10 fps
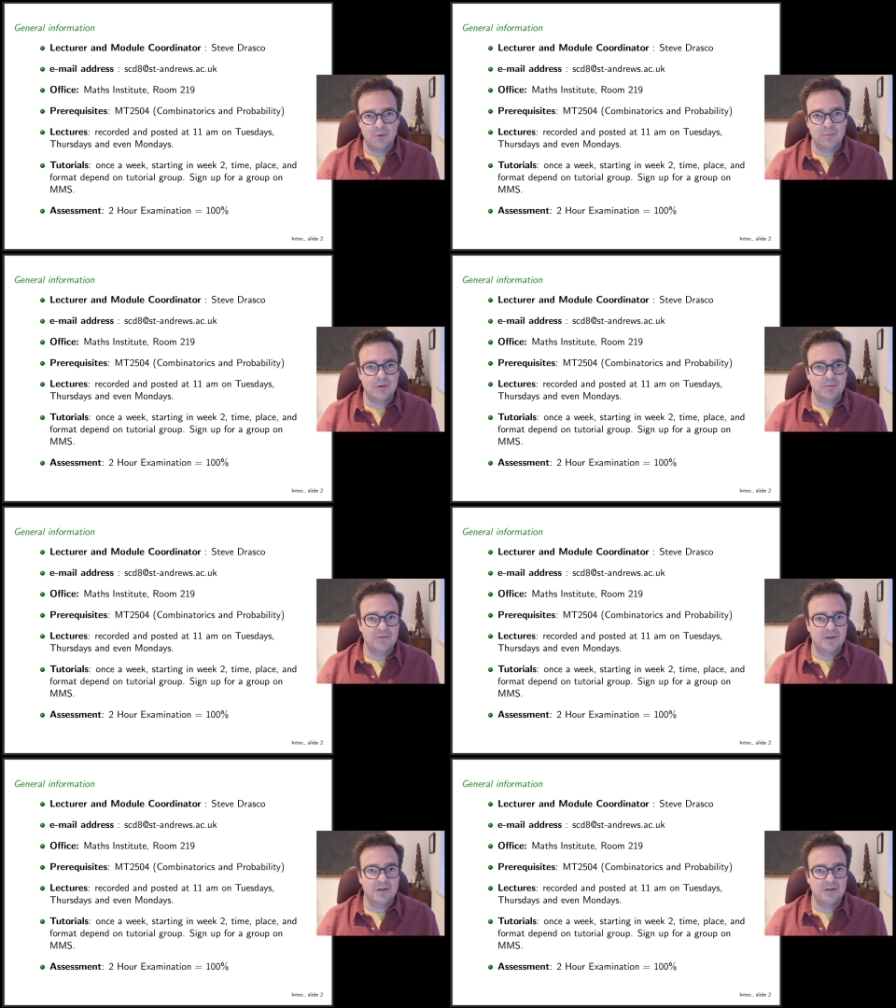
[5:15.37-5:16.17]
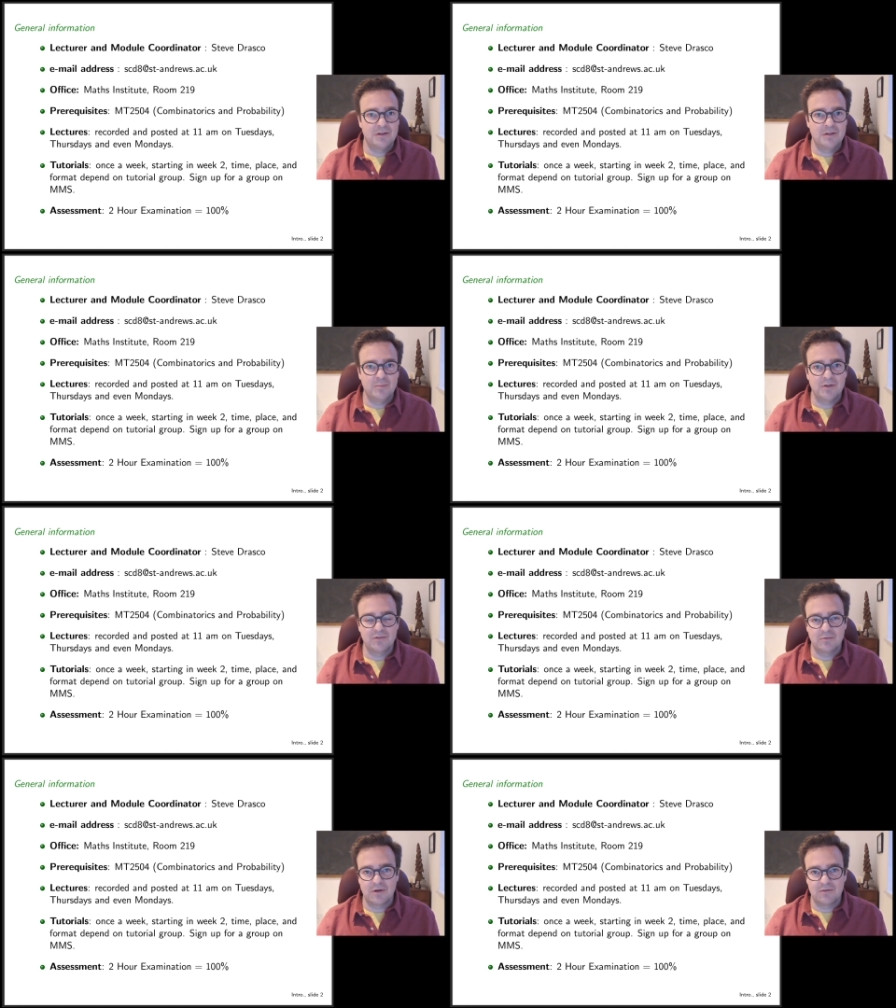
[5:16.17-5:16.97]
I'll probably send
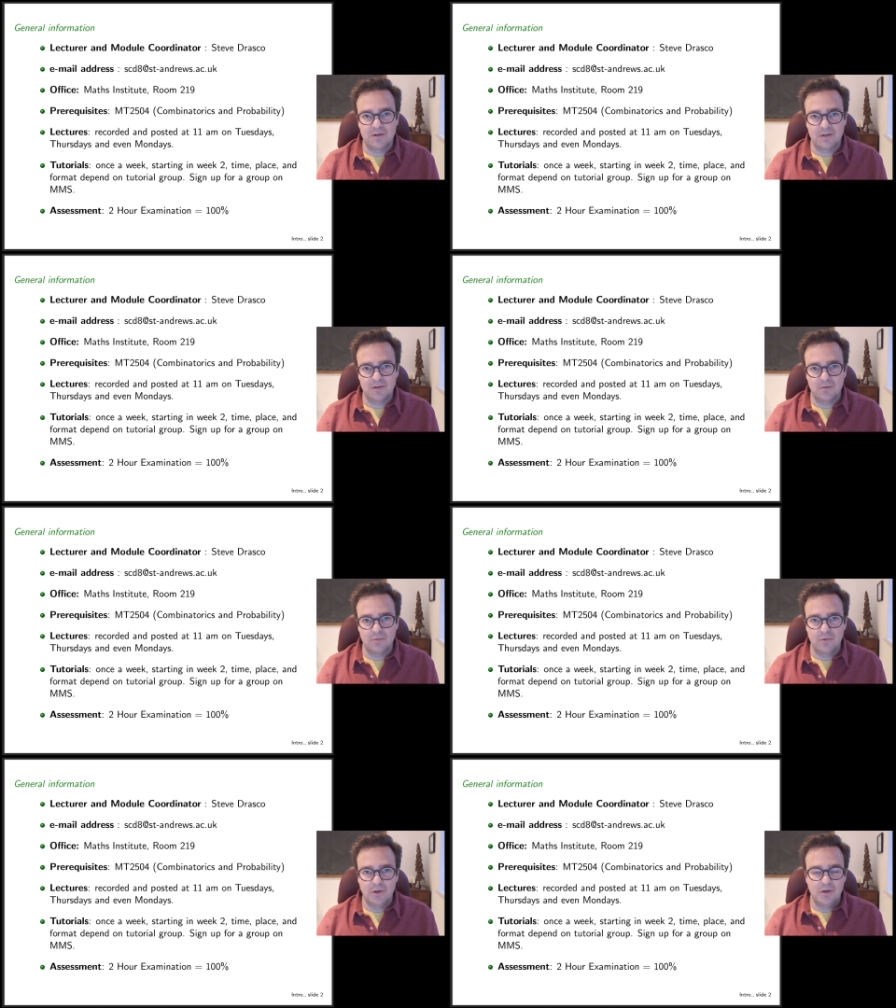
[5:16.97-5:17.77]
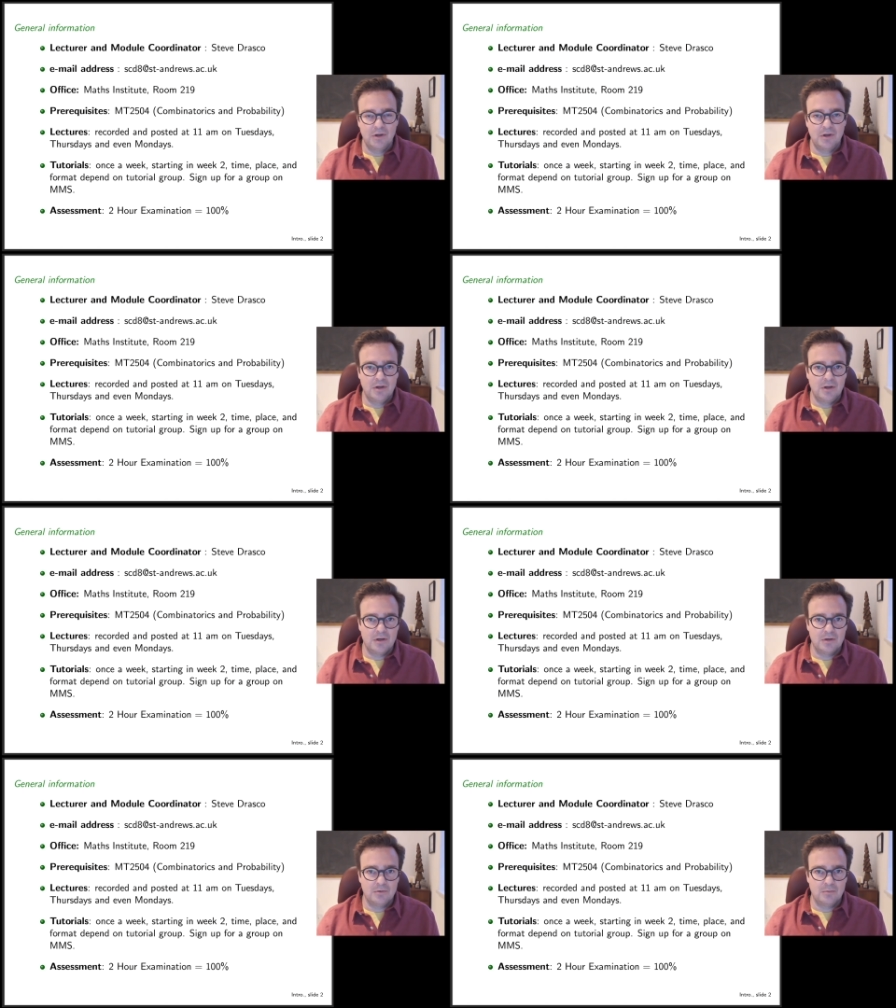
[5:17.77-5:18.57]
emails around telling you
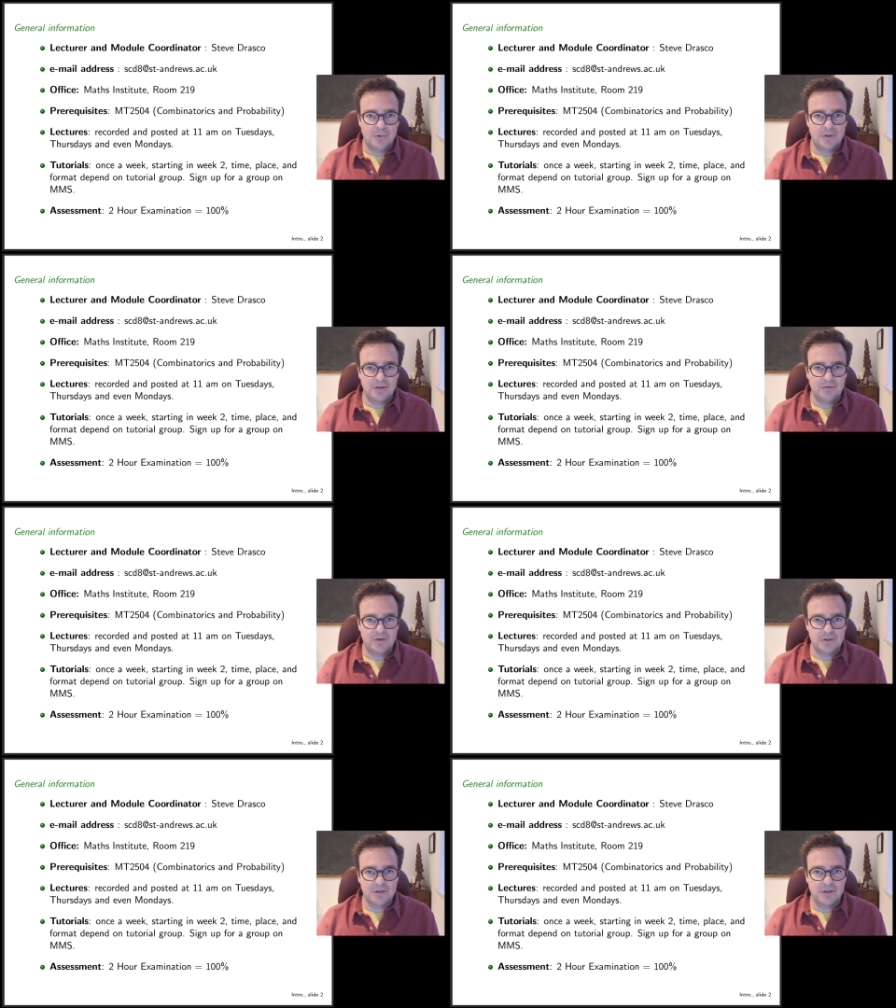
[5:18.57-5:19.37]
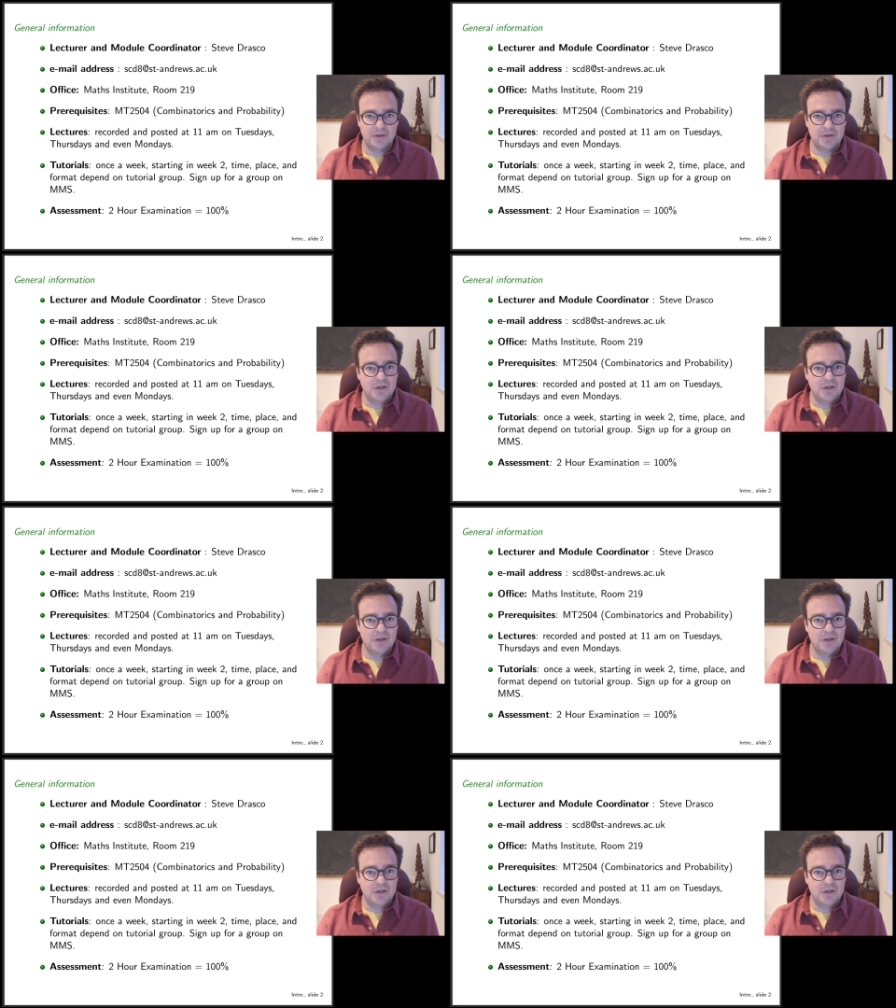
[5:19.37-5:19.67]
uh, when that's functioning.